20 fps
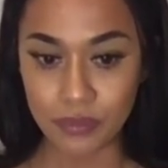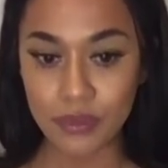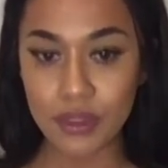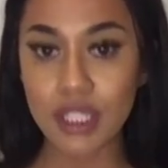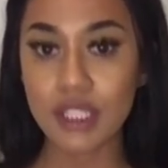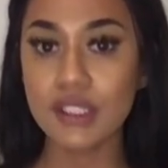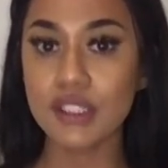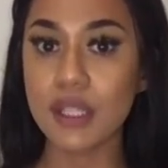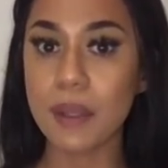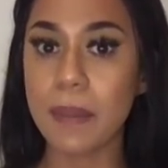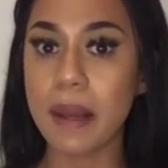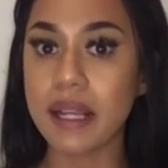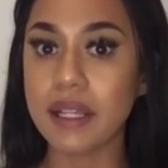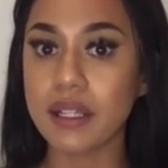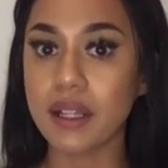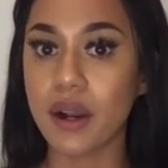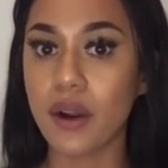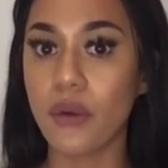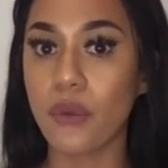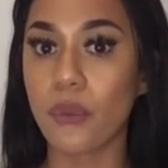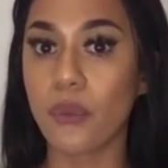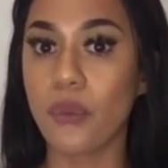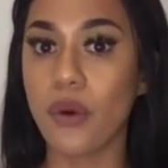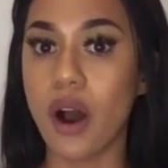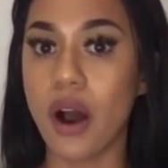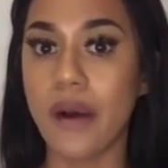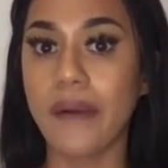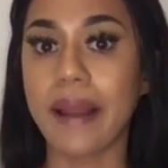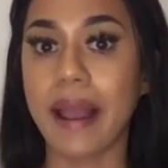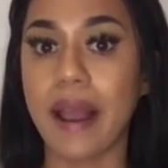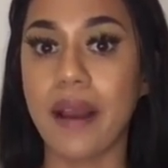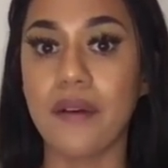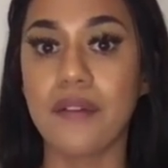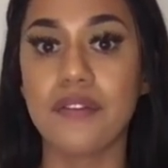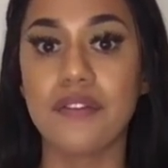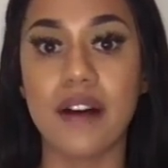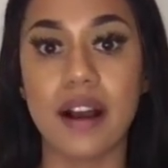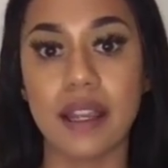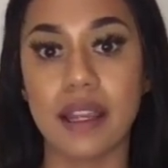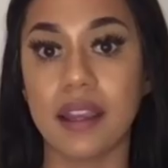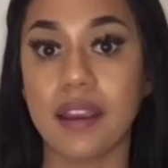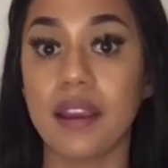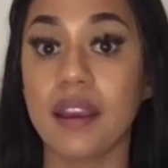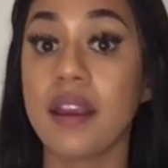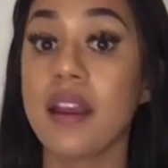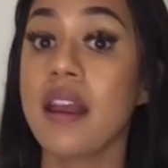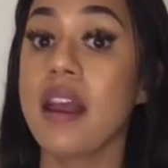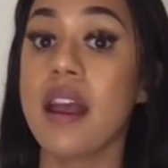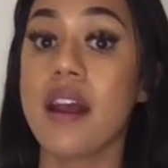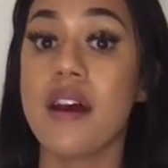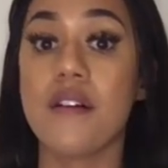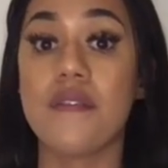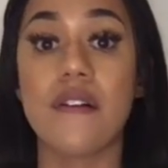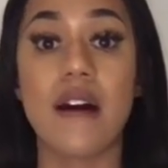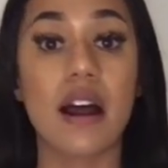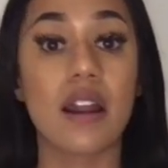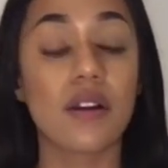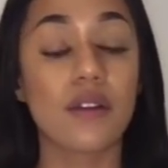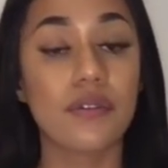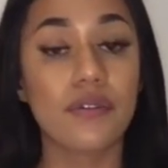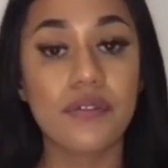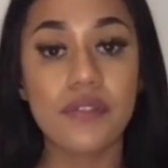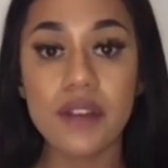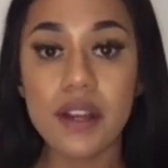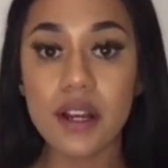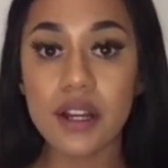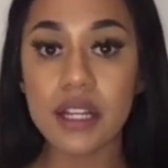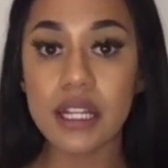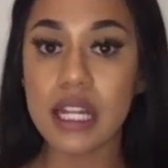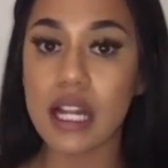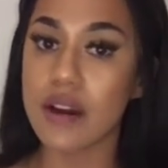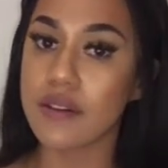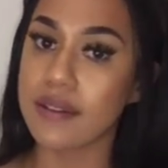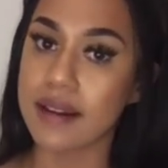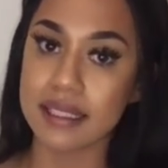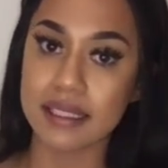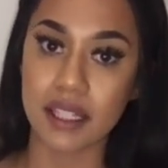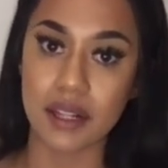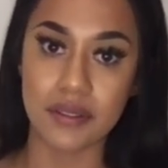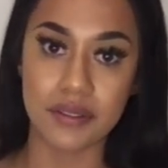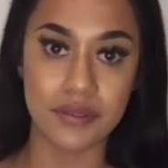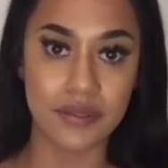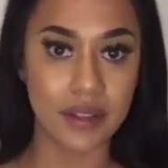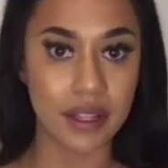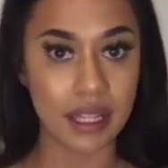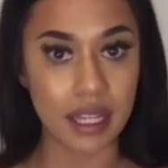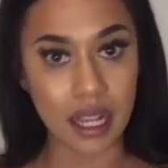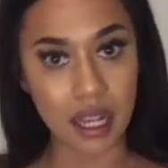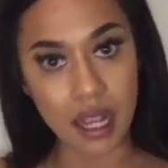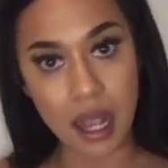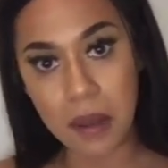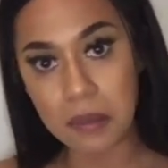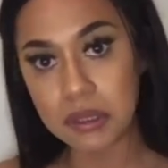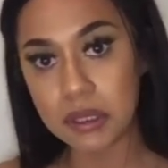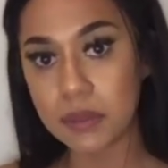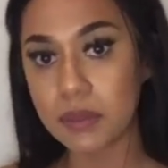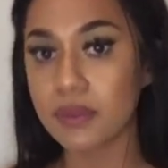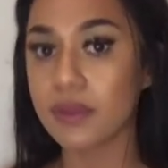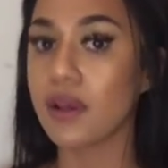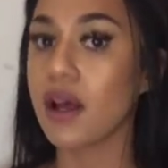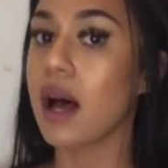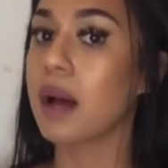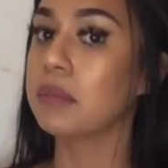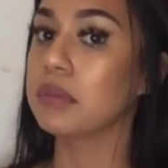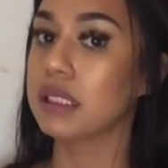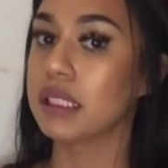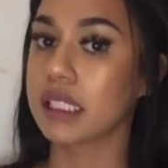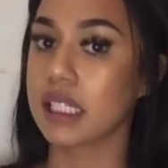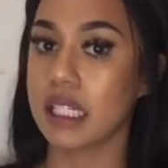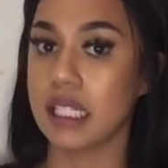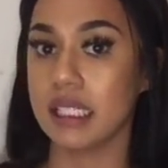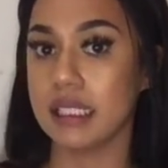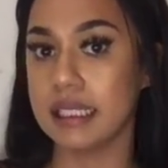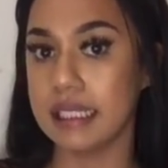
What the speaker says: So I'm like, okay, fuck it. If I don't feel, you know, if I start feeling uncomfortable, I'm just going to